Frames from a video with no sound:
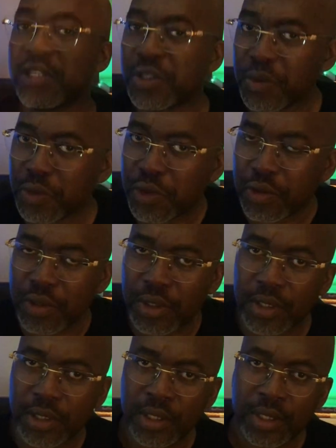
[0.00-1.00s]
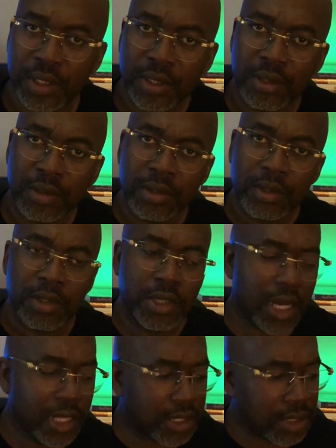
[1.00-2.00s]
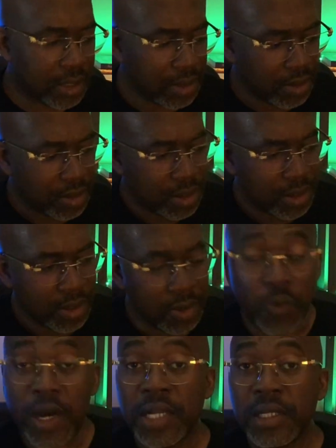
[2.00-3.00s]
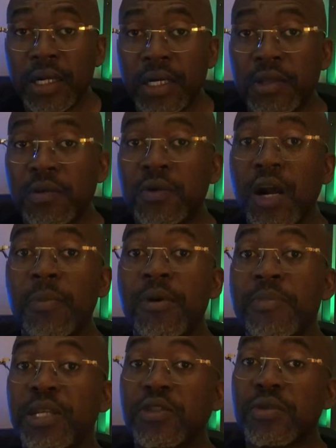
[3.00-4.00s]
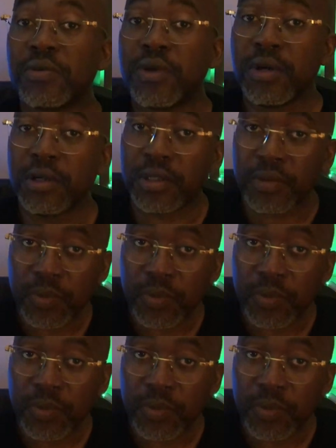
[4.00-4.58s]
concerned. Yet, when the rubber meets the road,